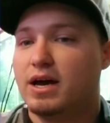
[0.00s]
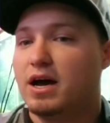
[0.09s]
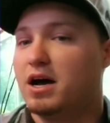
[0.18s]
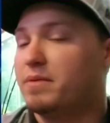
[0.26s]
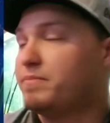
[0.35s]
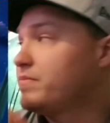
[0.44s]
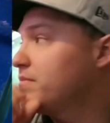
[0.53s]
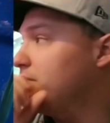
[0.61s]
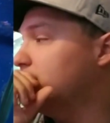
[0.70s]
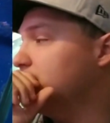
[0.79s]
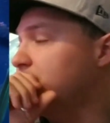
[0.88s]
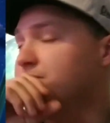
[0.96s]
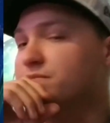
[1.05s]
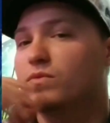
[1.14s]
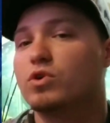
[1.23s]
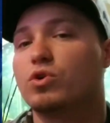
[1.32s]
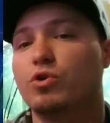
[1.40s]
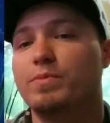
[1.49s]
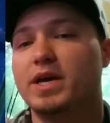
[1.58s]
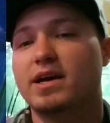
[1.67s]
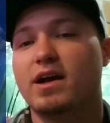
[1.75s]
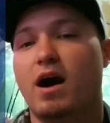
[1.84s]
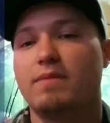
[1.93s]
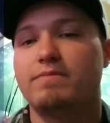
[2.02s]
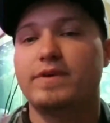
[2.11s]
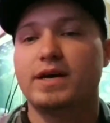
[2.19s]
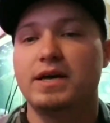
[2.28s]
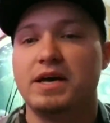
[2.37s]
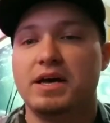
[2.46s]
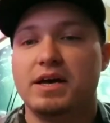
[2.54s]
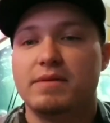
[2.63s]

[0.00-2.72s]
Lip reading: Grooming a Confa,